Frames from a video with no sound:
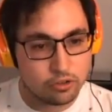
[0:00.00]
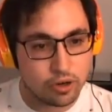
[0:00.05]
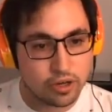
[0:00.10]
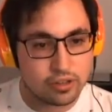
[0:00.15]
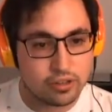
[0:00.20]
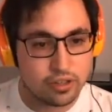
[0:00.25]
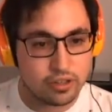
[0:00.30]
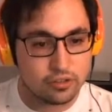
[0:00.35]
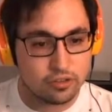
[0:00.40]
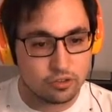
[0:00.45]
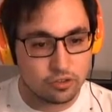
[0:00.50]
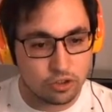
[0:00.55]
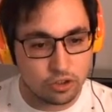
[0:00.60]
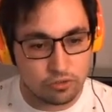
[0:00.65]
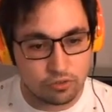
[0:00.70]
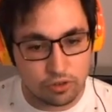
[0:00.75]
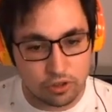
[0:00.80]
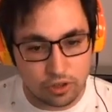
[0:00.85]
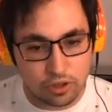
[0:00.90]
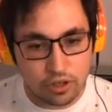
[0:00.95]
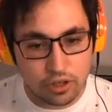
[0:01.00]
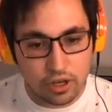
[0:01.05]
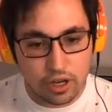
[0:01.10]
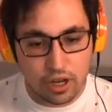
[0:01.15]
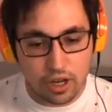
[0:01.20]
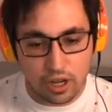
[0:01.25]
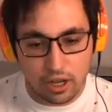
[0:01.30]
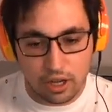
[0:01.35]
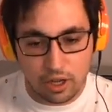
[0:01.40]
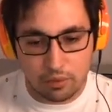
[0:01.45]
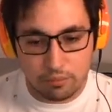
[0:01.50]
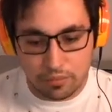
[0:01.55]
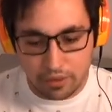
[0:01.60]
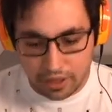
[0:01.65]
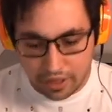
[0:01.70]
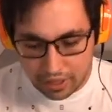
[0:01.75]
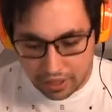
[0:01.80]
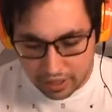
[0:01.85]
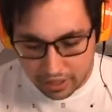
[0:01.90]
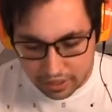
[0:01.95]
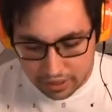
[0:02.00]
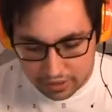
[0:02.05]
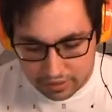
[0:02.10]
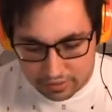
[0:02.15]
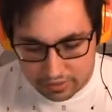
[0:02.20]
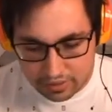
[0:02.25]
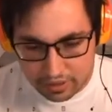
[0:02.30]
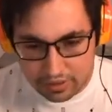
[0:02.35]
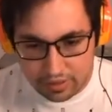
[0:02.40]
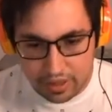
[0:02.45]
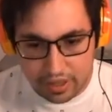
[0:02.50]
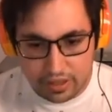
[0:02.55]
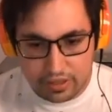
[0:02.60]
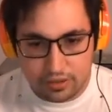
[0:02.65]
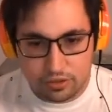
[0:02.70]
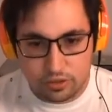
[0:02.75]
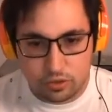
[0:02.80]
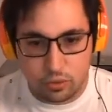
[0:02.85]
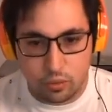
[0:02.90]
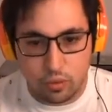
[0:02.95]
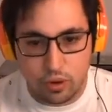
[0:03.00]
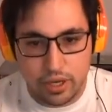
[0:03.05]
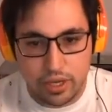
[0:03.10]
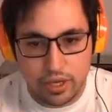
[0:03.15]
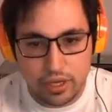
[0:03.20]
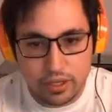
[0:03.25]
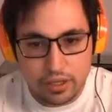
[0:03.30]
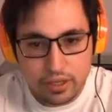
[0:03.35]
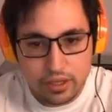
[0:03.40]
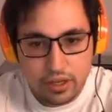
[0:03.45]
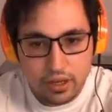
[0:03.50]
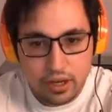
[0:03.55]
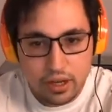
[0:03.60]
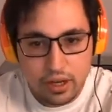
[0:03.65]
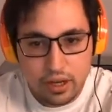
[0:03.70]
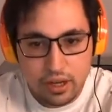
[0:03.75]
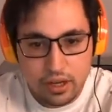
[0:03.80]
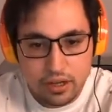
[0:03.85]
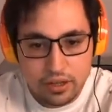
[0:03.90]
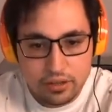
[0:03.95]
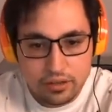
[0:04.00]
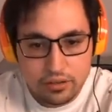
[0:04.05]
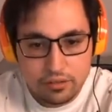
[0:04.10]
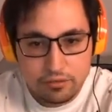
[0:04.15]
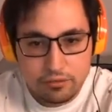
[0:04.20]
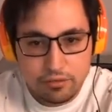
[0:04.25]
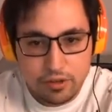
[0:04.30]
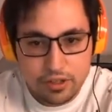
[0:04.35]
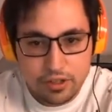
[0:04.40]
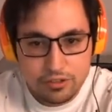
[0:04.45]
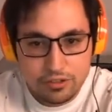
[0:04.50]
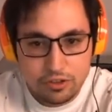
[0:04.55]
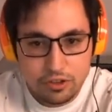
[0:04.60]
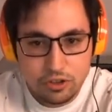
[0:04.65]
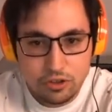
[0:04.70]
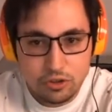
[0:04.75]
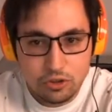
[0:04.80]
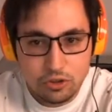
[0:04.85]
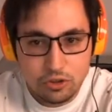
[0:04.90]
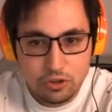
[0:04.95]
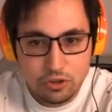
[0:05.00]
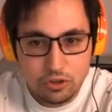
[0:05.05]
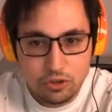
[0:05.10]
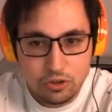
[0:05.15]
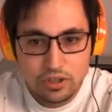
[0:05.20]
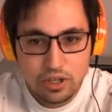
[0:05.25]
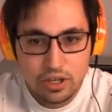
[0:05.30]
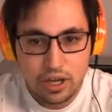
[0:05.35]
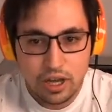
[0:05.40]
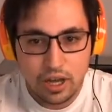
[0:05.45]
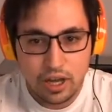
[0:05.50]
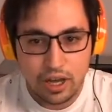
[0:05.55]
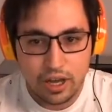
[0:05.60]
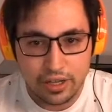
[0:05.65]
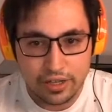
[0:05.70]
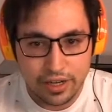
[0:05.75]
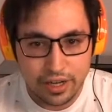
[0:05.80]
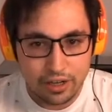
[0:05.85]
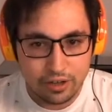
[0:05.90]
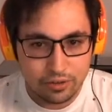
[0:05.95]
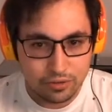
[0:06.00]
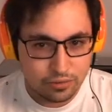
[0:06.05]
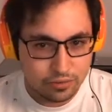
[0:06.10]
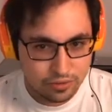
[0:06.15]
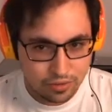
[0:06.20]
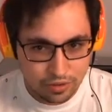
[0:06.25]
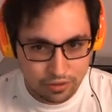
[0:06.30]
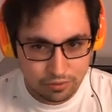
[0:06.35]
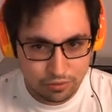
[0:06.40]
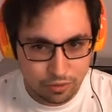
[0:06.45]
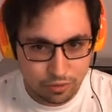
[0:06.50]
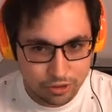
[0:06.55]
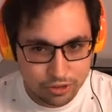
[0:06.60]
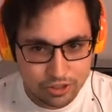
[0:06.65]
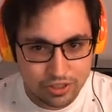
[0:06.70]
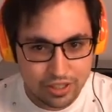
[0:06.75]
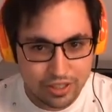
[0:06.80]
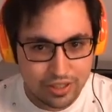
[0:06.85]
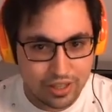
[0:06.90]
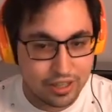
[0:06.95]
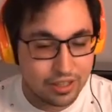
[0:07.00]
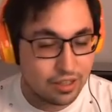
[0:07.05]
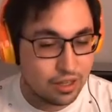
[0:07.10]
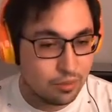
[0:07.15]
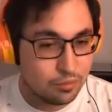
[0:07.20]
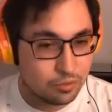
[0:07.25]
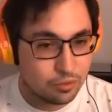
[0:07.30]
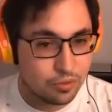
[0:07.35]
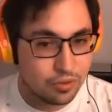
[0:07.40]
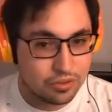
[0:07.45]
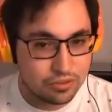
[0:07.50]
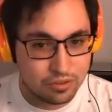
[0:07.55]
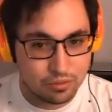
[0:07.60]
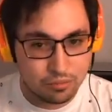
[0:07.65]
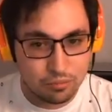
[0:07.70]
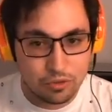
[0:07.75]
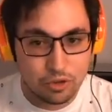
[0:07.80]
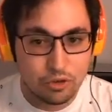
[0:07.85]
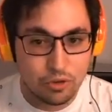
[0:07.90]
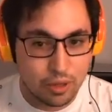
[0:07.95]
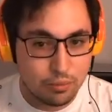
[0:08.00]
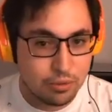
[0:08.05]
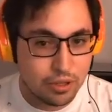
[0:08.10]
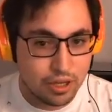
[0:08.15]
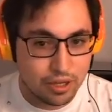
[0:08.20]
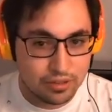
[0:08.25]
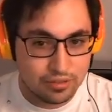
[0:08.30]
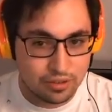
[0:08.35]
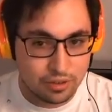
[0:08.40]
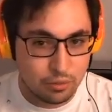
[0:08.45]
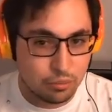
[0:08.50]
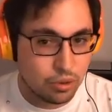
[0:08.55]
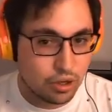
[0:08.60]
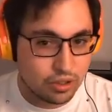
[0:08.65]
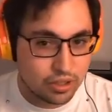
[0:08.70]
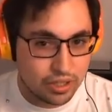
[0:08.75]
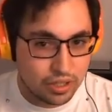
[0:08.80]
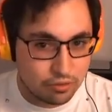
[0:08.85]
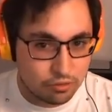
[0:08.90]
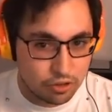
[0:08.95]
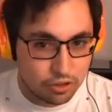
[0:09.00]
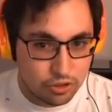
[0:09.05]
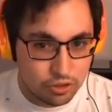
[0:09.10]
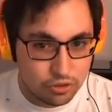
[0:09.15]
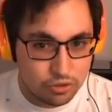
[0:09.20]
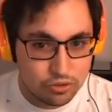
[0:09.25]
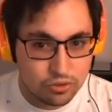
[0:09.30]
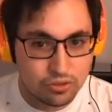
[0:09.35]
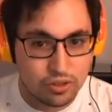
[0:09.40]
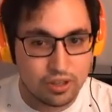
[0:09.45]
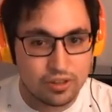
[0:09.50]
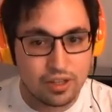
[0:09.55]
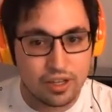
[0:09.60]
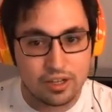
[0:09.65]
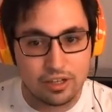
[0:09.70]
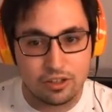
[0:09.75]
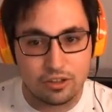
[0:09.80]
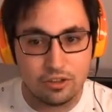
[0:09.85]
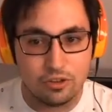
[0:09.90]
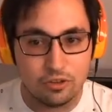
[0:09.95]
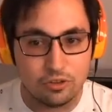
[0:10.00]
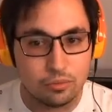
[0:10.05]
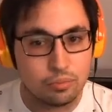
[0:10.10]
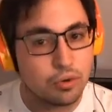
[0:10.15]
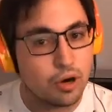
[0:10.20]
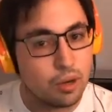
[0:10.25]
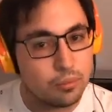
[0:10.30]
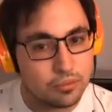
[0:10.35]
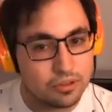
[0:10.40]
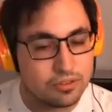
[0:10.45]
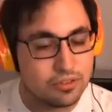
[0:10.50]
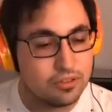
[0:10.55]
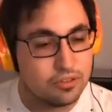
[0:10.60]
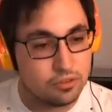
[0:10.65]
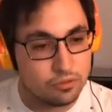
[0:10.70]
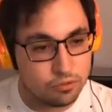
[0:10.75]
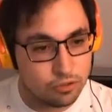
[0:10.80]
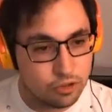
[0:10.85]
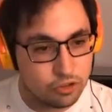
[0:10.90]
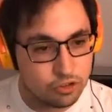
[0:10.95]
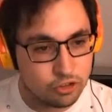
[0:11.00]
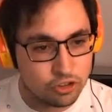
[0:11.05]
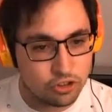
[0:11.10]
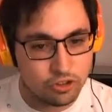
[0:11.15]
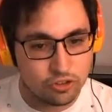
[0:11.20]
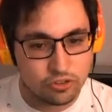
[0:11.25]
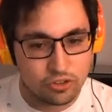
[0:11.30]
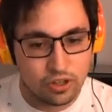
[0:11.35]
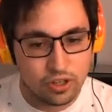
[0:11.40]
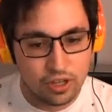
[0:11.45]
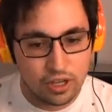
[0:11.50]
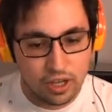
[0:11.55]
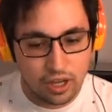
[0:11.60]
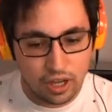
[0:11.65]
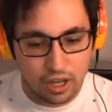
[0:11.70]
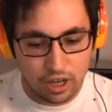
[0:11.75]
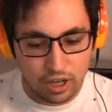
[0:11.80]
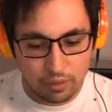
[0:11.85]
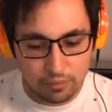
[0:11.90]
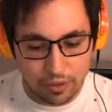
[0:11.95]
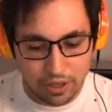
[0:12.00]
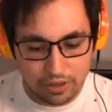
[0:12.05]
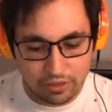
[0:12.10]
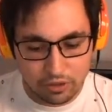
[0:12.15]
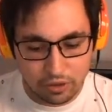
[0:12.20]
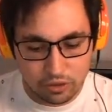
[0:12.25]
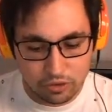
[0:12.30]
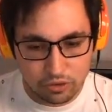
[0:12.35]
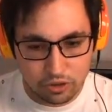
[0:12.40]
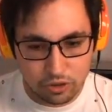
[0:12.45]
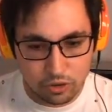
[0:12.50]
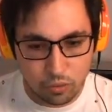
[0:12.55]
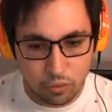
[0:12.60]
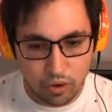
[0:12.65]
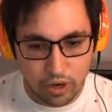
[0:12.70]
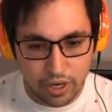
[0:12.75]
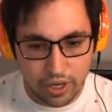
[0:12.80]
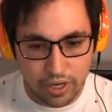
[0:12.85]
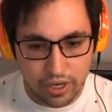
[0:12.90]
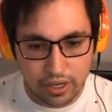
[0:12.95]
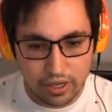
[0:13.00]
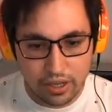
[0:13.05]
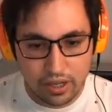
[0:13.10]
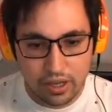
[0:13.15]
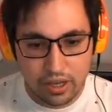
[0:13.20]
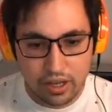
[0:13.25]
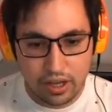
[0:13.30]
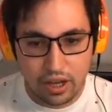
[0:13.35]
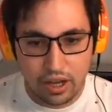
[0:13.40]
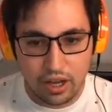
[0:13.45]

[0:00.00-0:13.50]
directly on the server, and that is quite fun to use. Now, unfortunately, that comes with some new APIs that you probably never used, and that includes promises and futures, and those are quite